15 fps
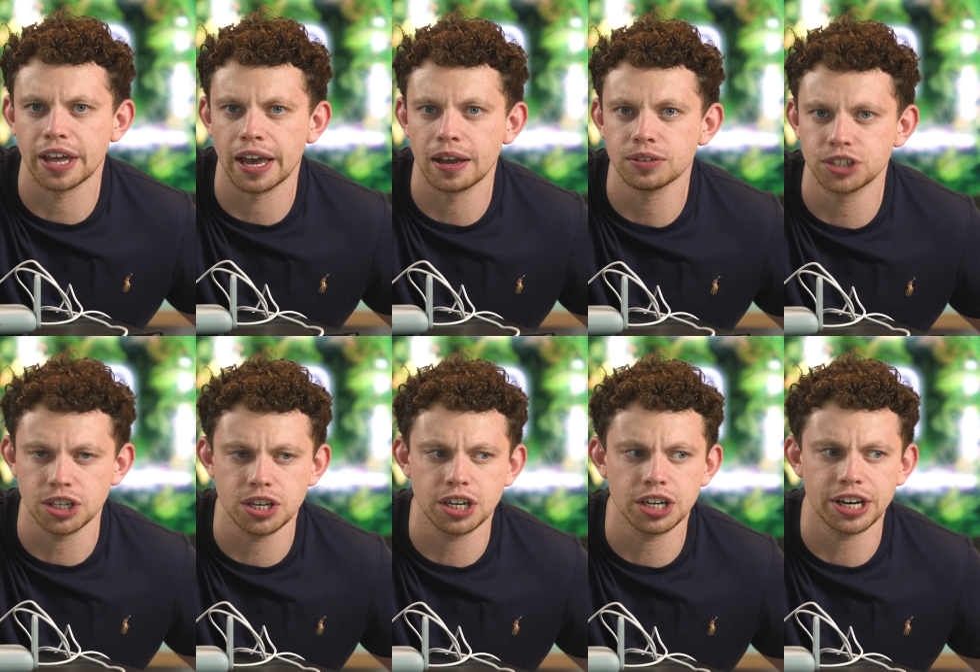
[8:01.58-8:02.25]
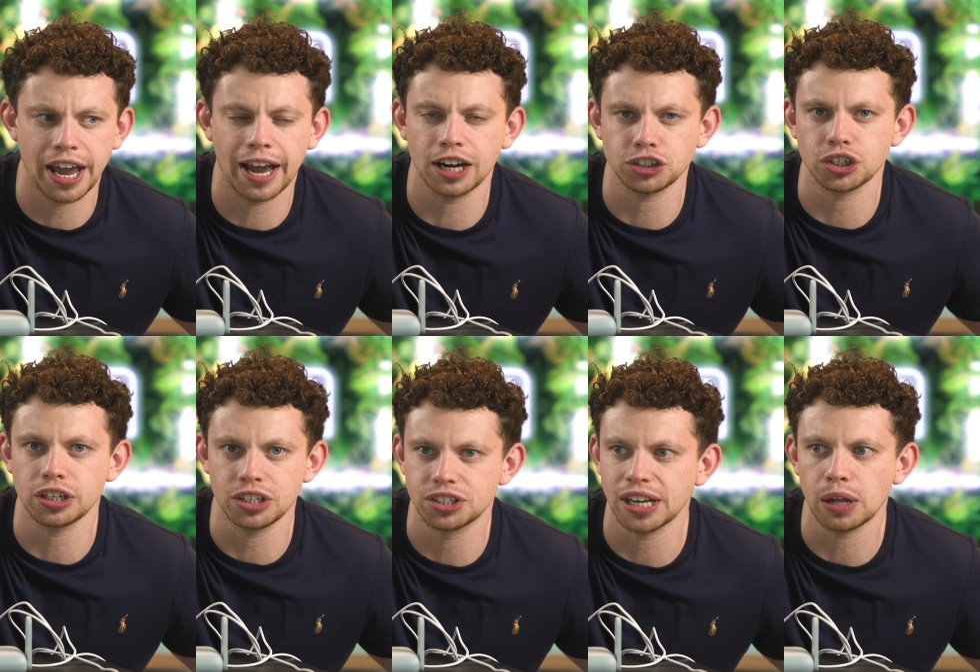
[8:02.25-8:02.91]
there, so you can
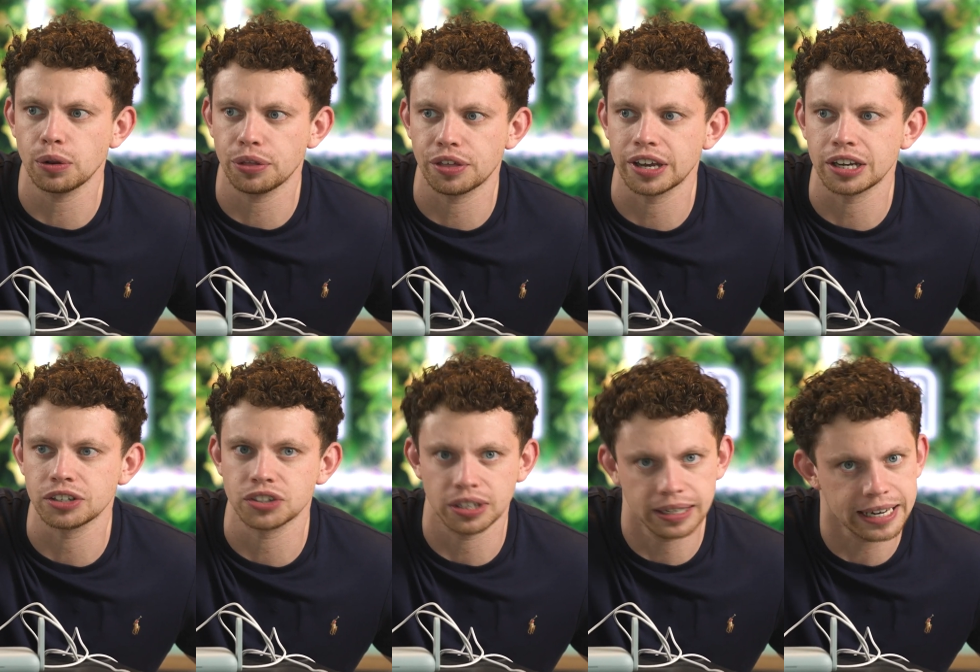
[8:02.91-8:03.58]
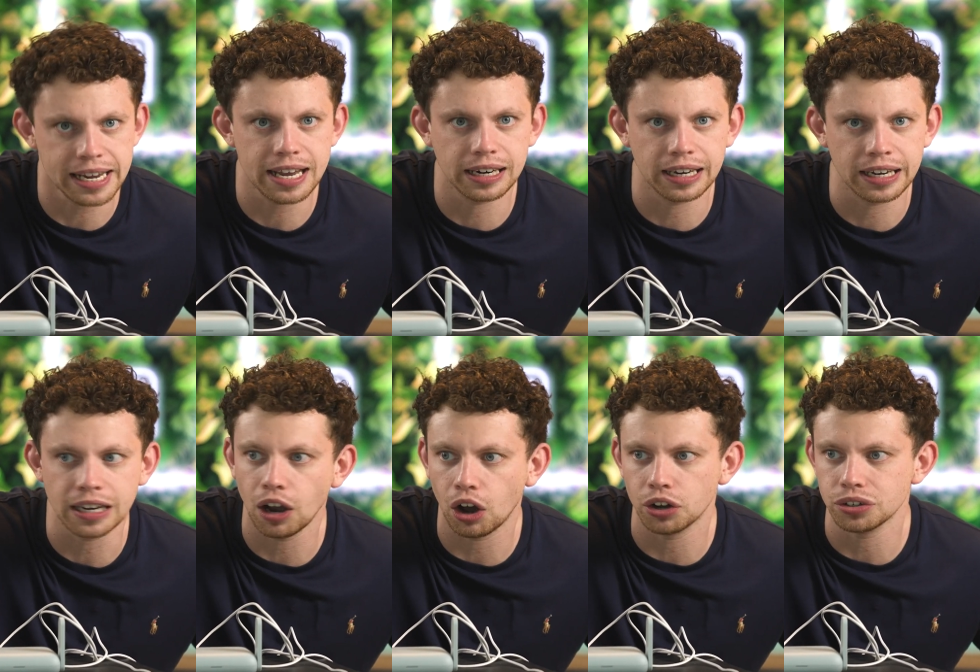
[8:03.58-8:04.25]
actually sell things
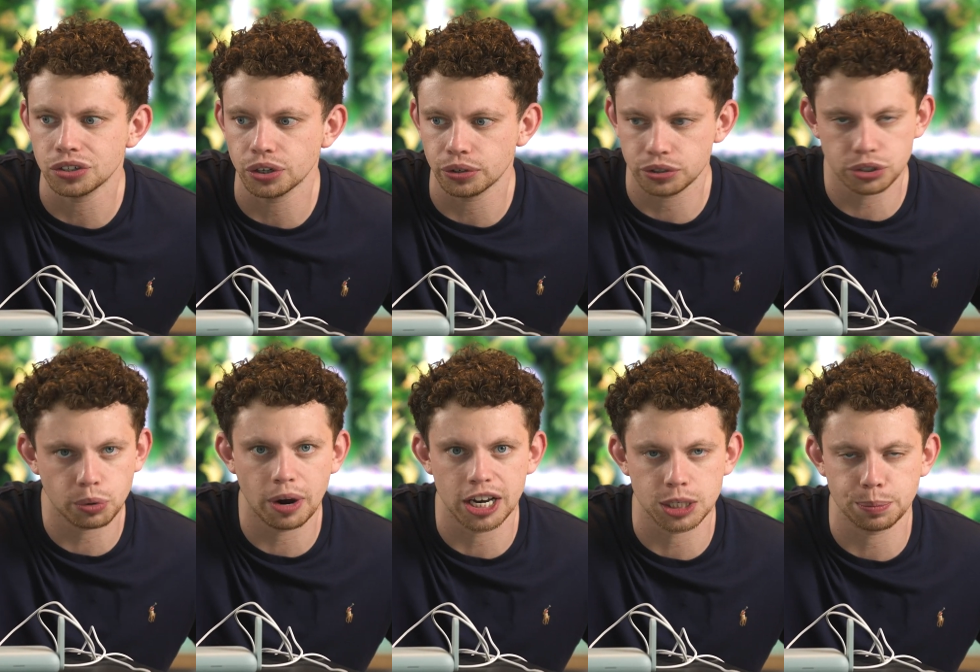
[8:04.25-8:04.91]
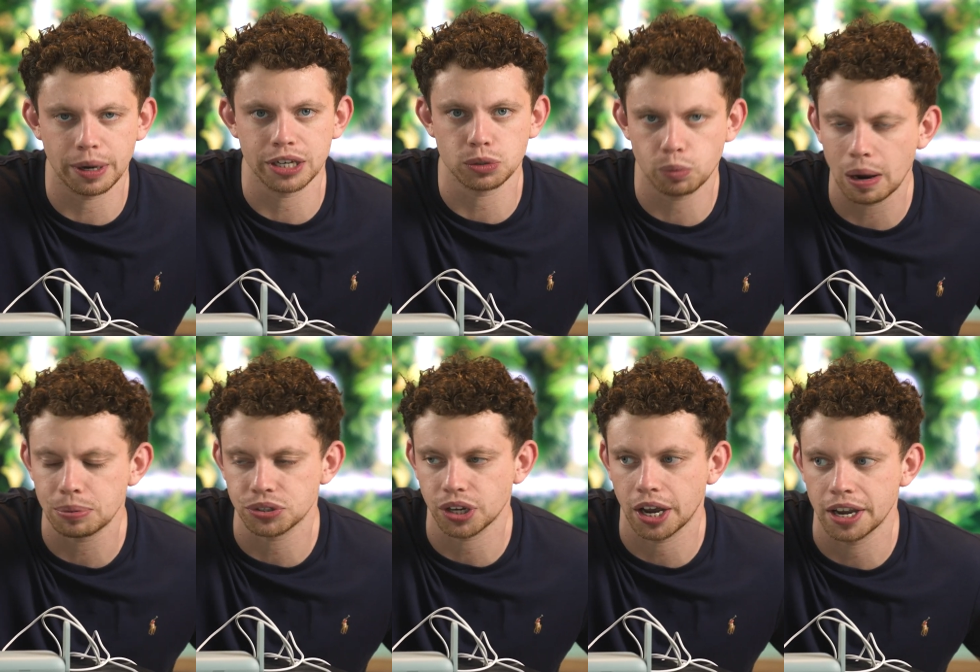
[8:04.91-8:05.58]
legally on your Squarespace
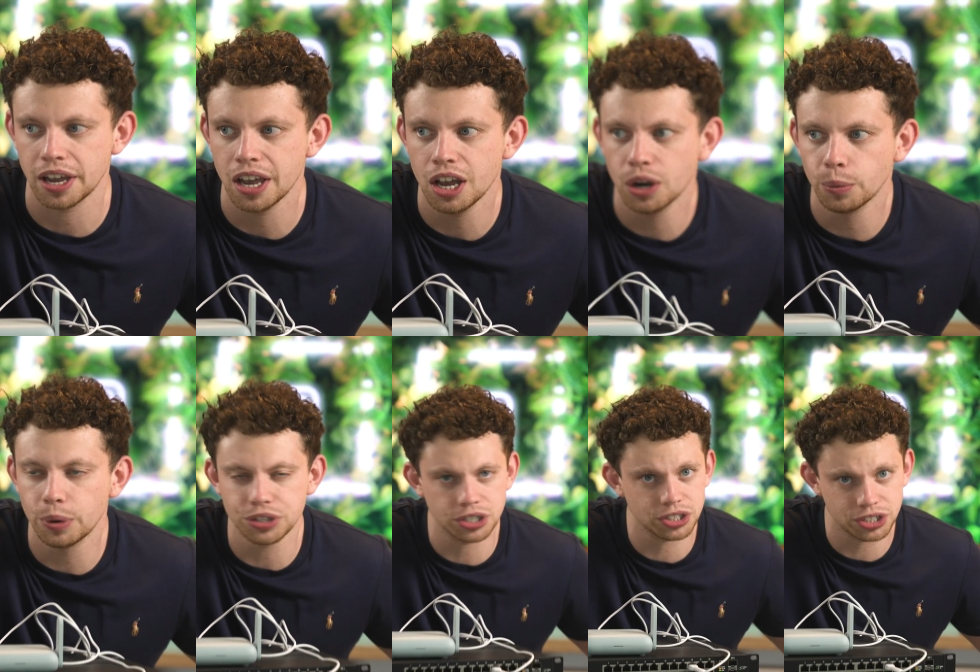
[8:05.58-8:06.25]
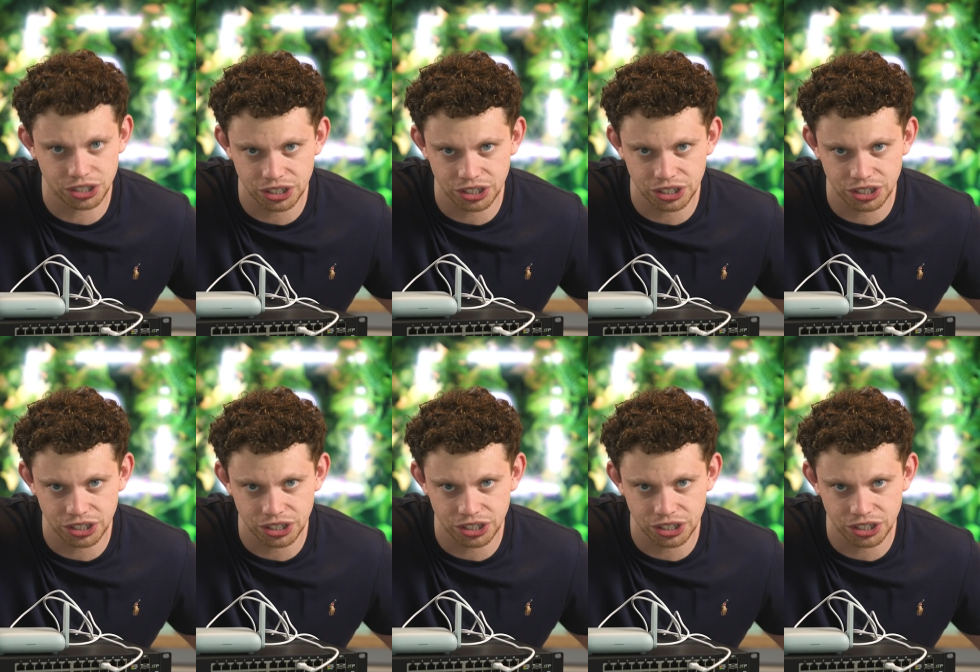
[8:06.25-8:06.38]
website, which is